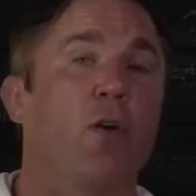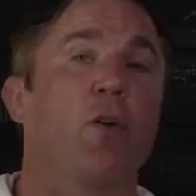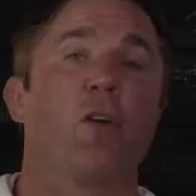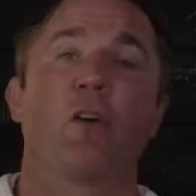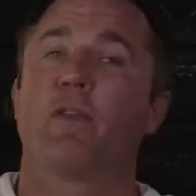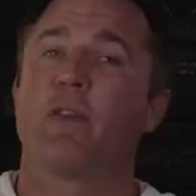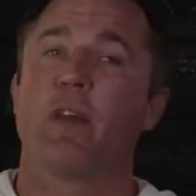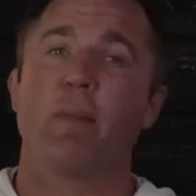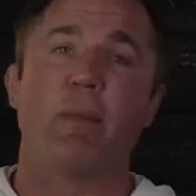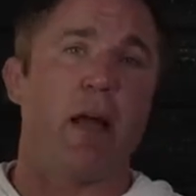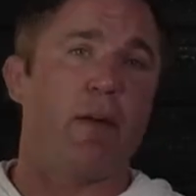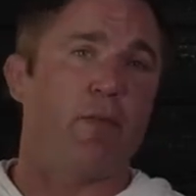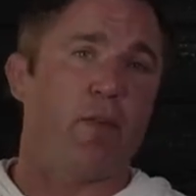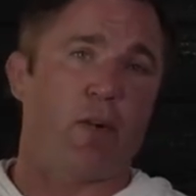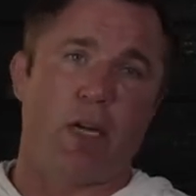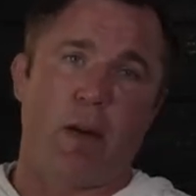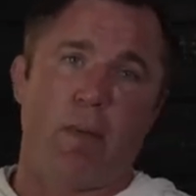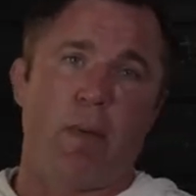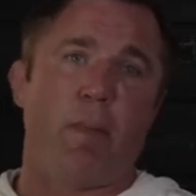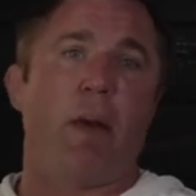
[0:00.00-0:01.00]
heard of them ever
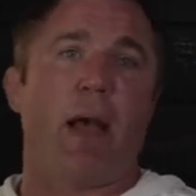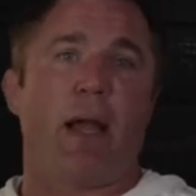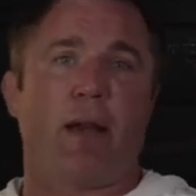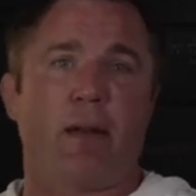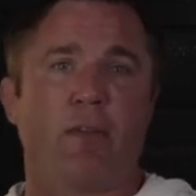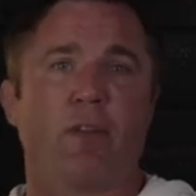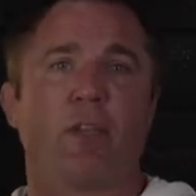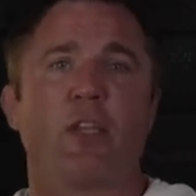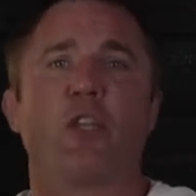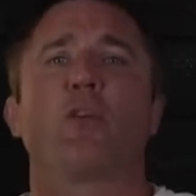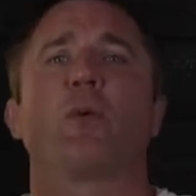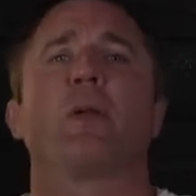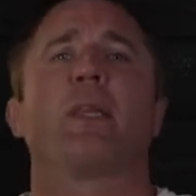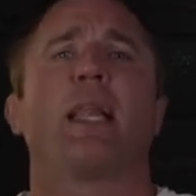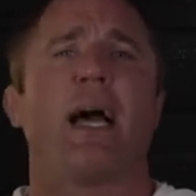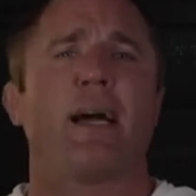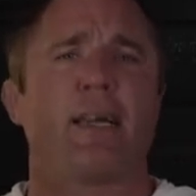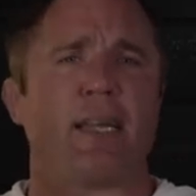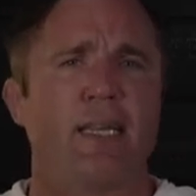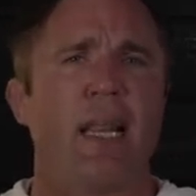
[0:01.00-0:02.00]
coming back. So you're
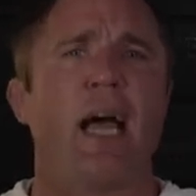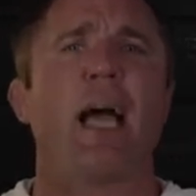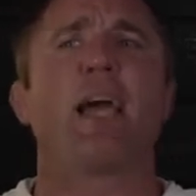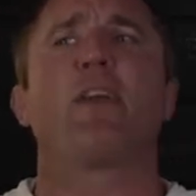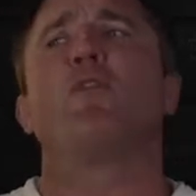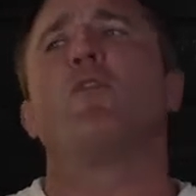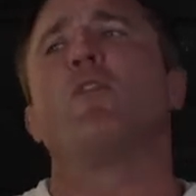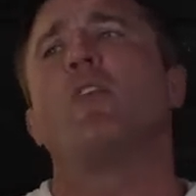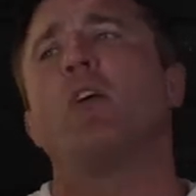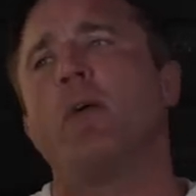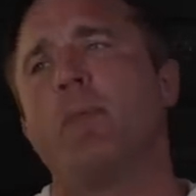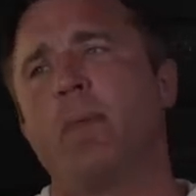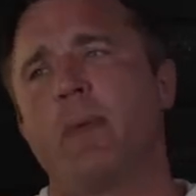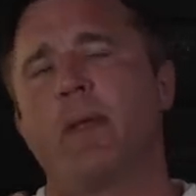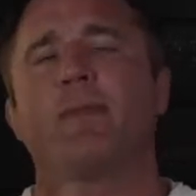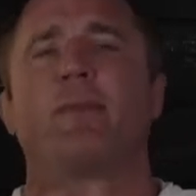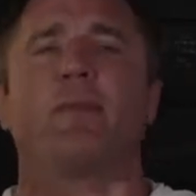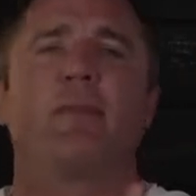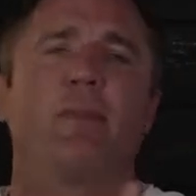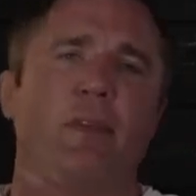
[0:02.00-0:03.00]
allowed to lie to them
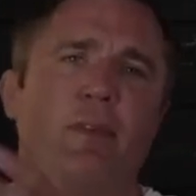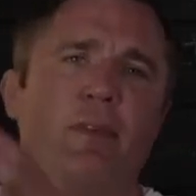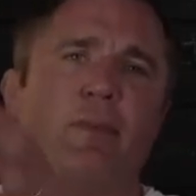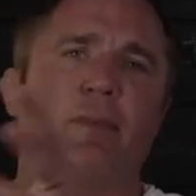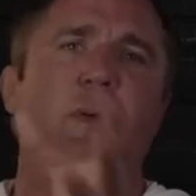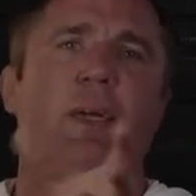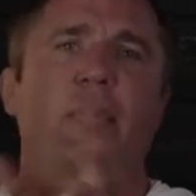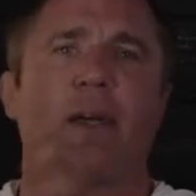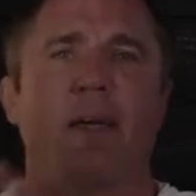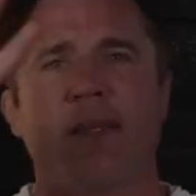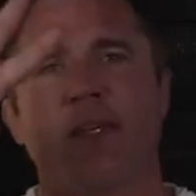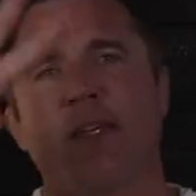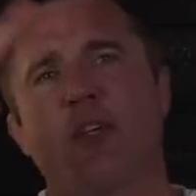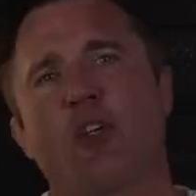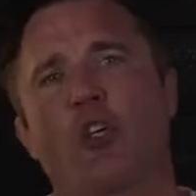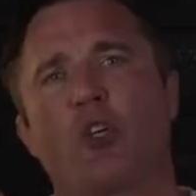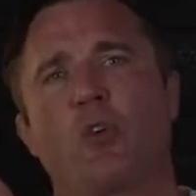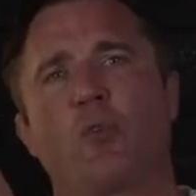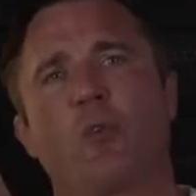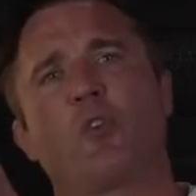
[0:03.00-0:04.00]
if how the
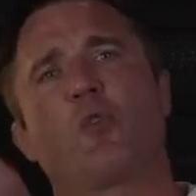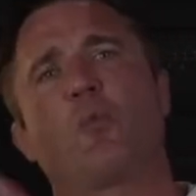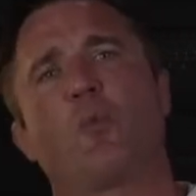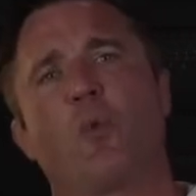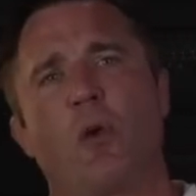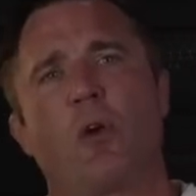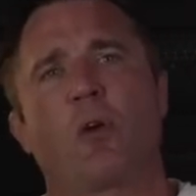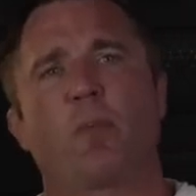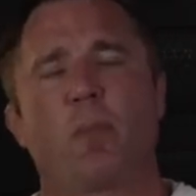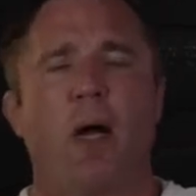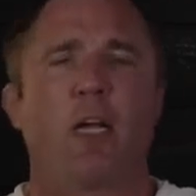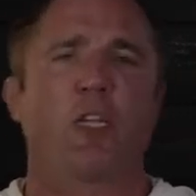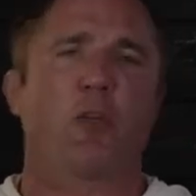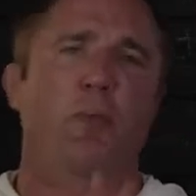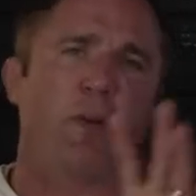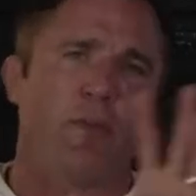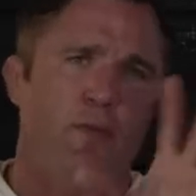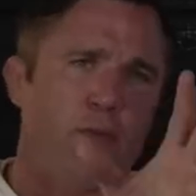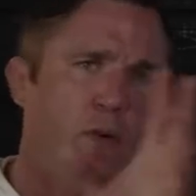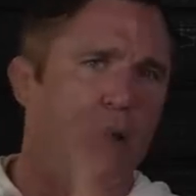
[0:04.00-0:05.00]
insurance worked,
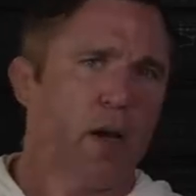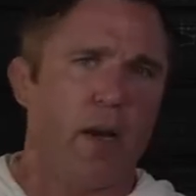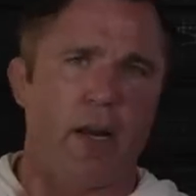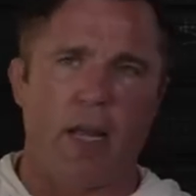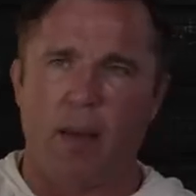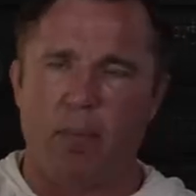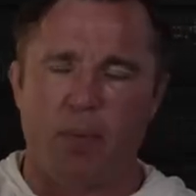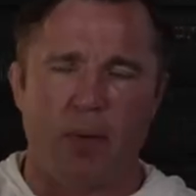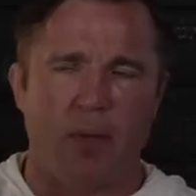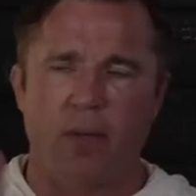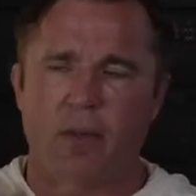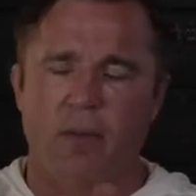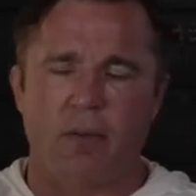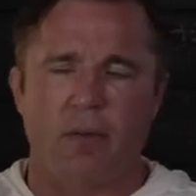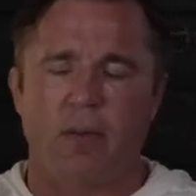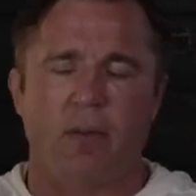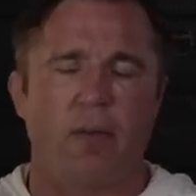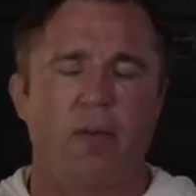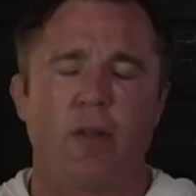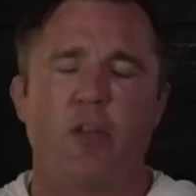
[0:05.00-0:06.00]
possibly fraud happened.
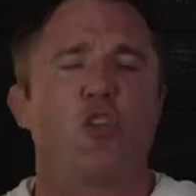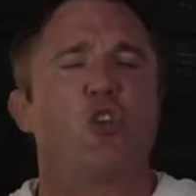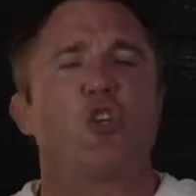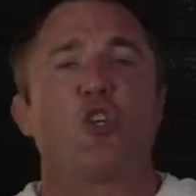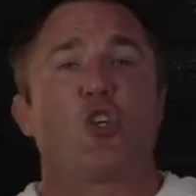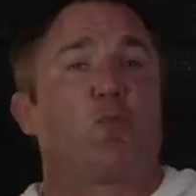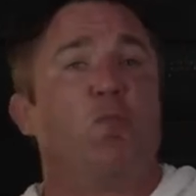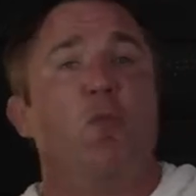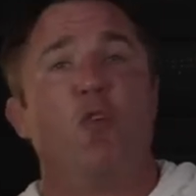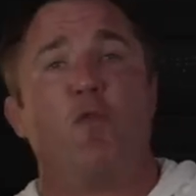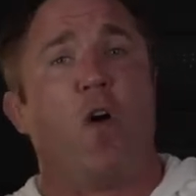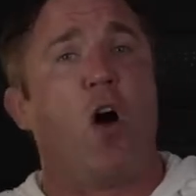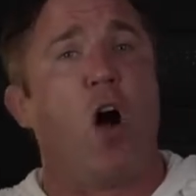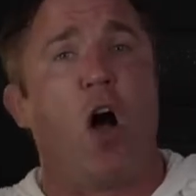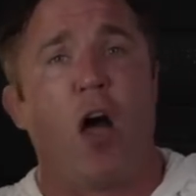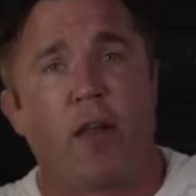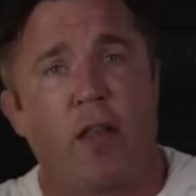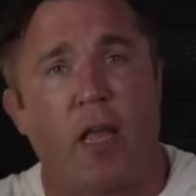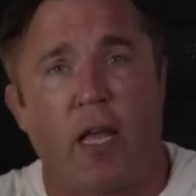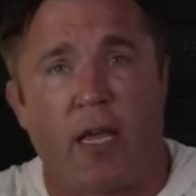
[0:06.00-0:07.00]
And you just move
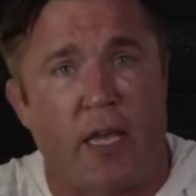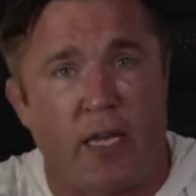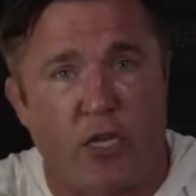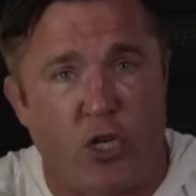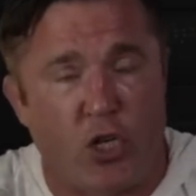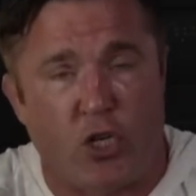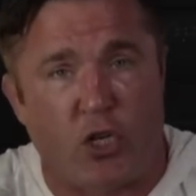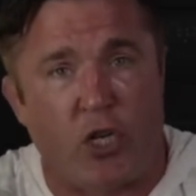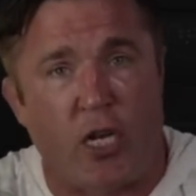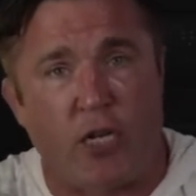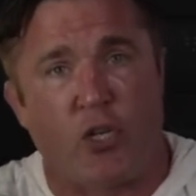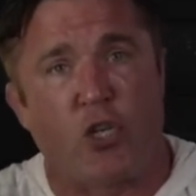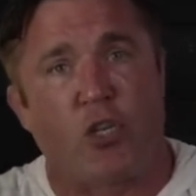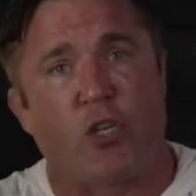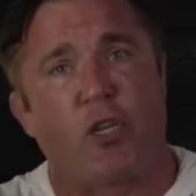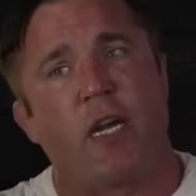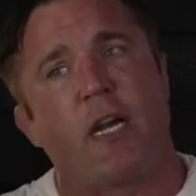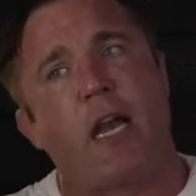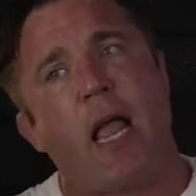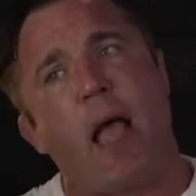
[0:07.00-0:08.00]
on. Like it just
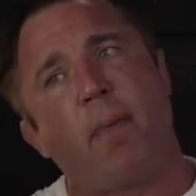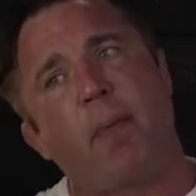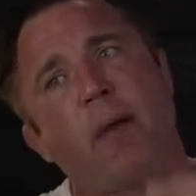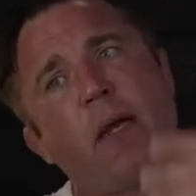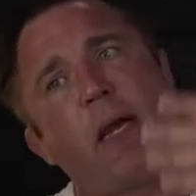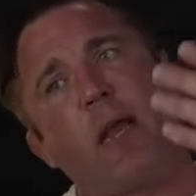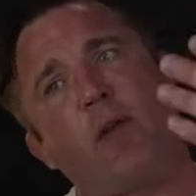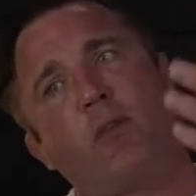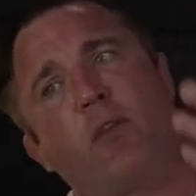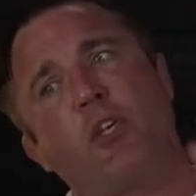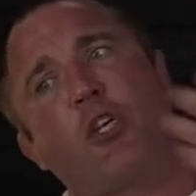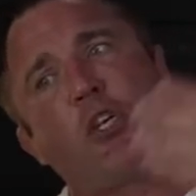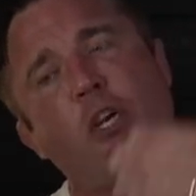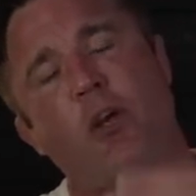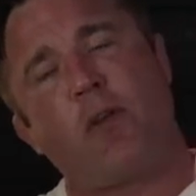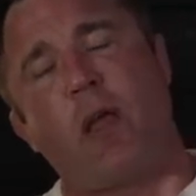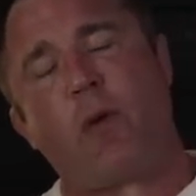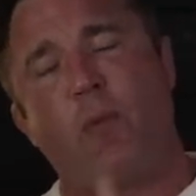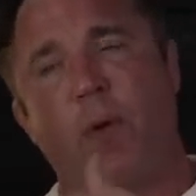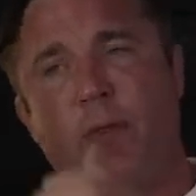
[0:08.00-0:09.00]
didn't happen. And I only
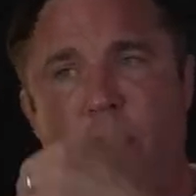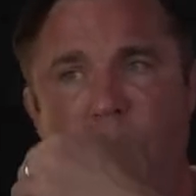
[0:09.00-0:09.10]
share that with